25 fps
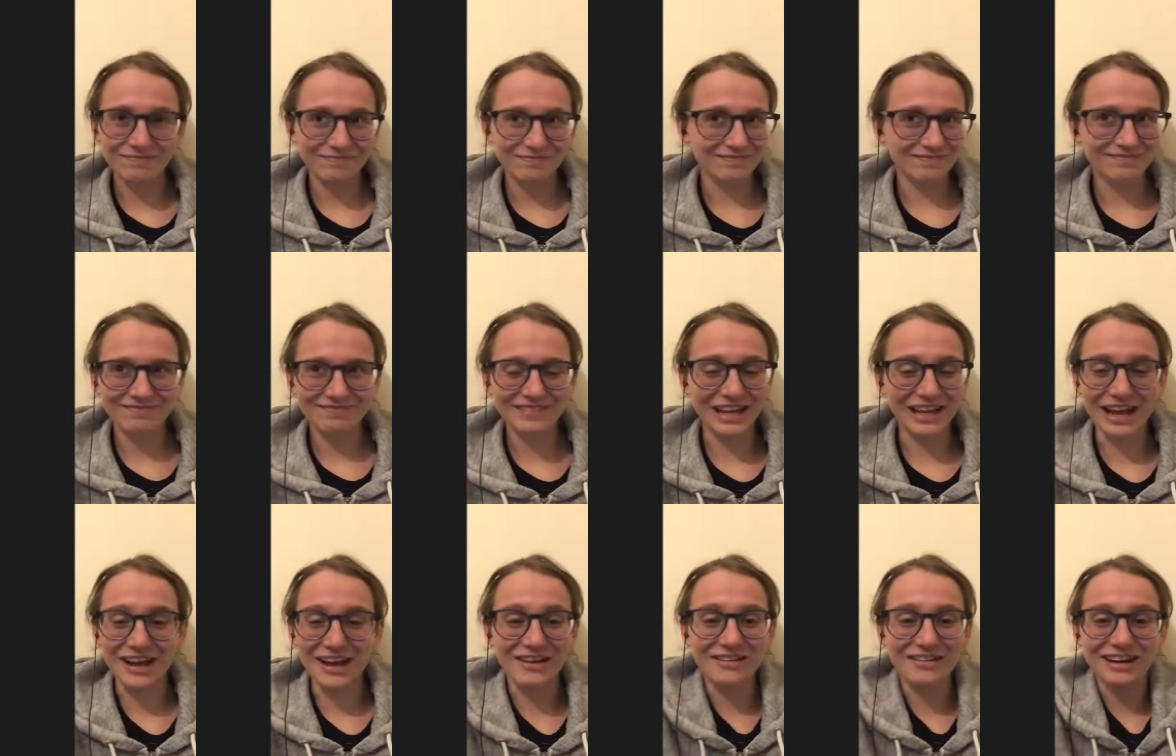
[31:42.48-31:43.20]

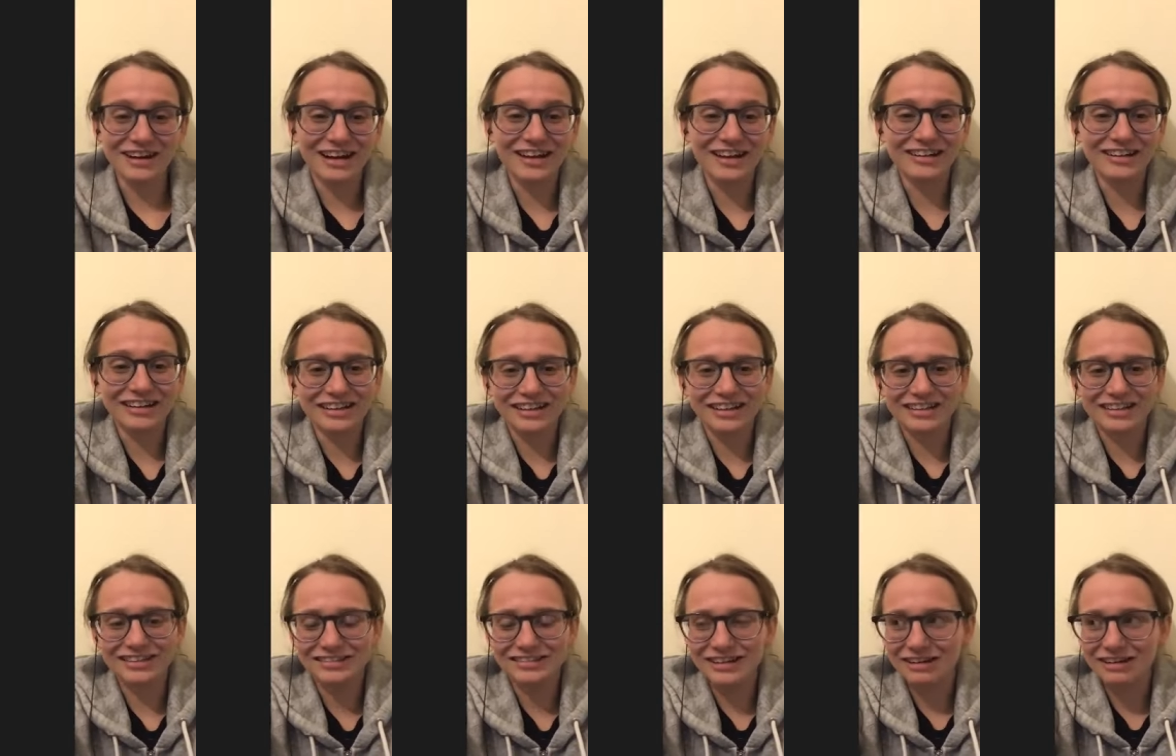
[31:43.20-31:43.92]
no, I, I
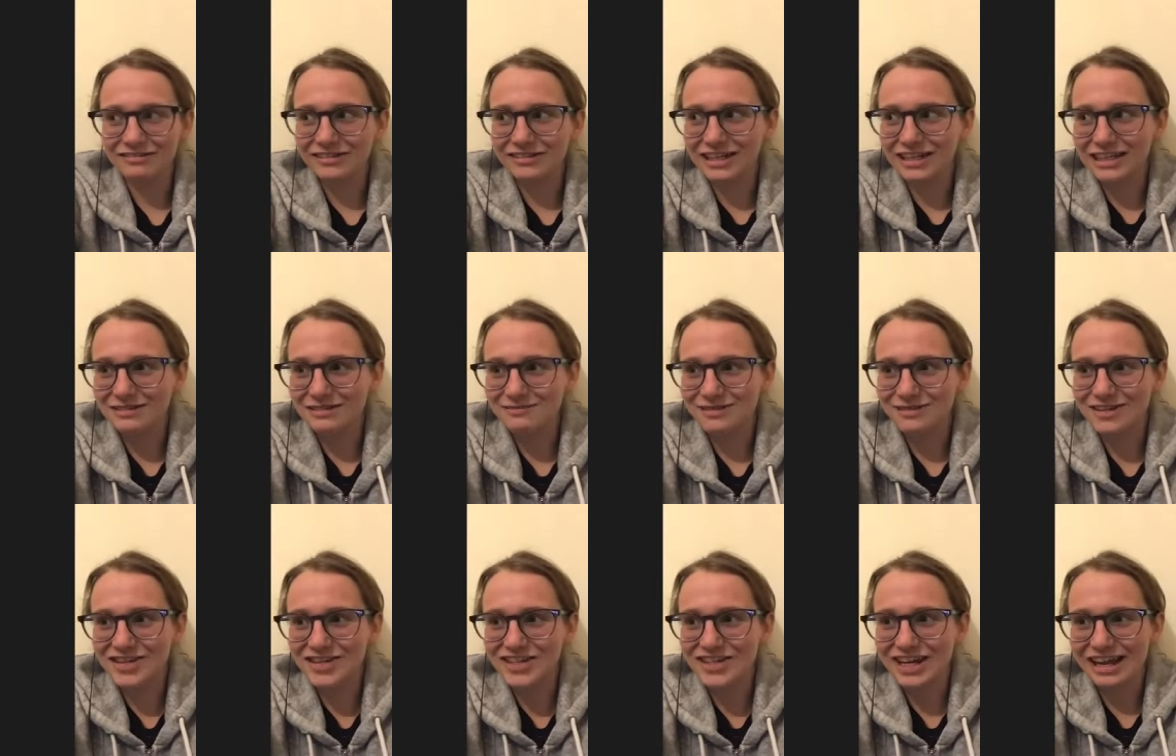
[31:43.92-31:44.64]
I really
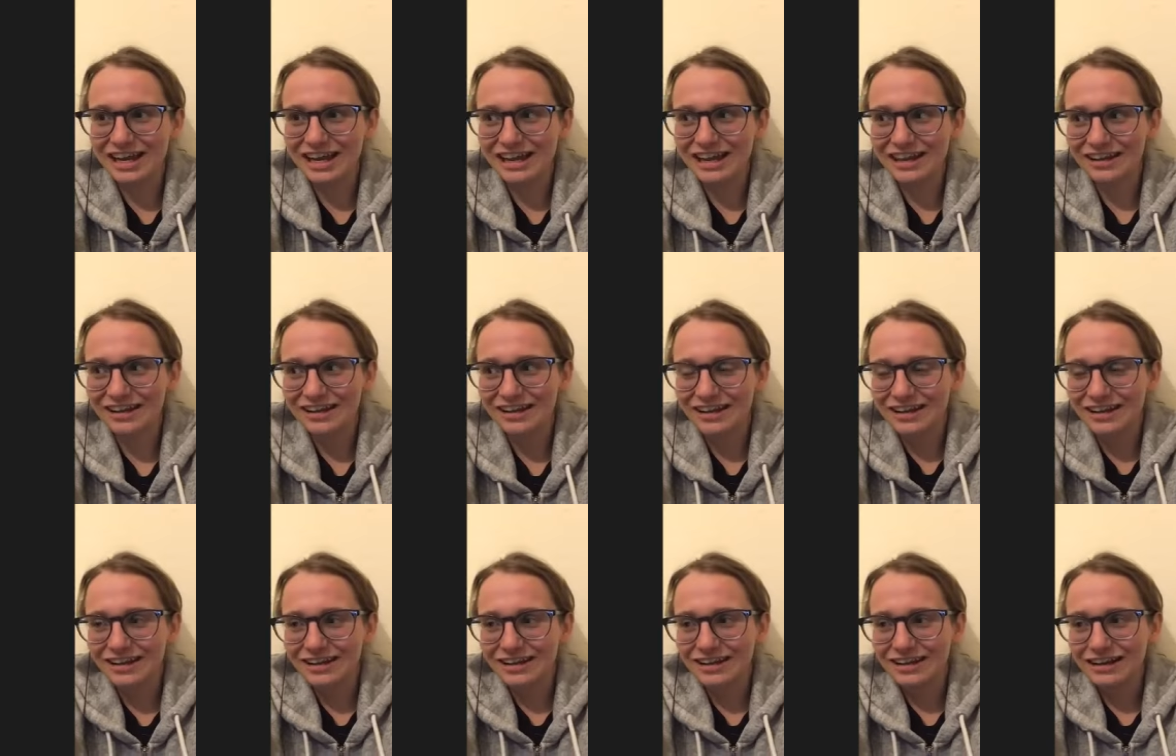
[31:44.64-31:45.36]
appreciate
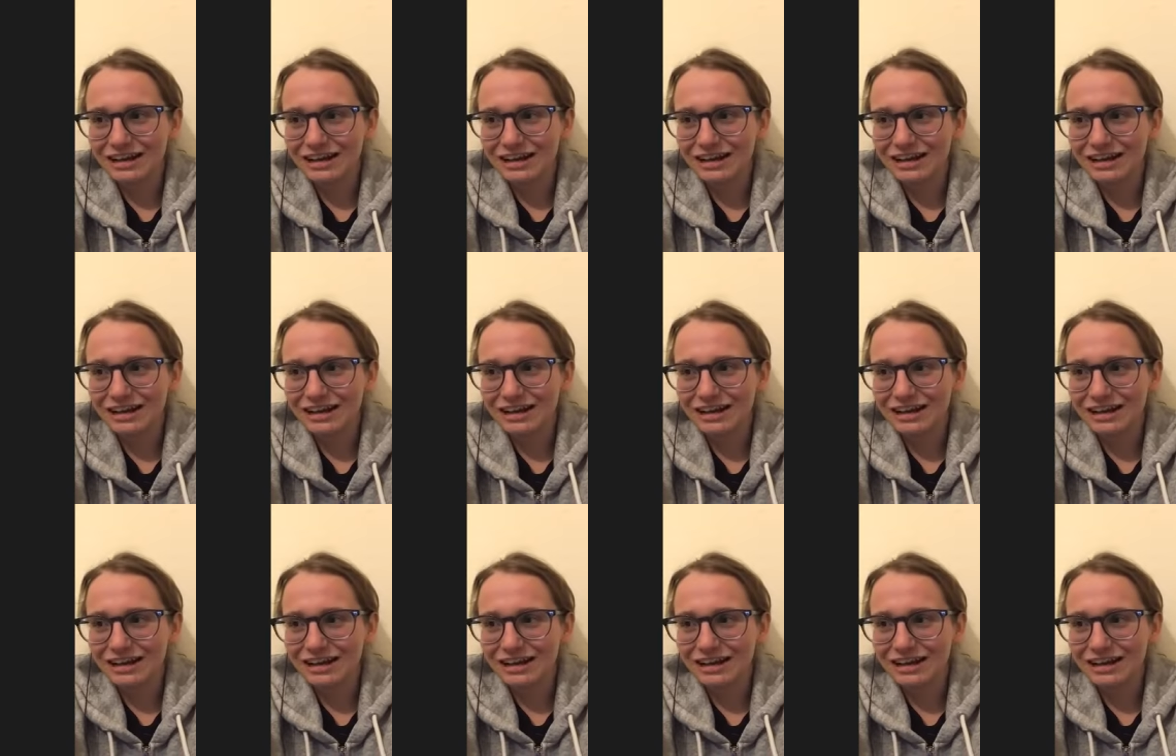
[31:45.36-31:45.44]
it.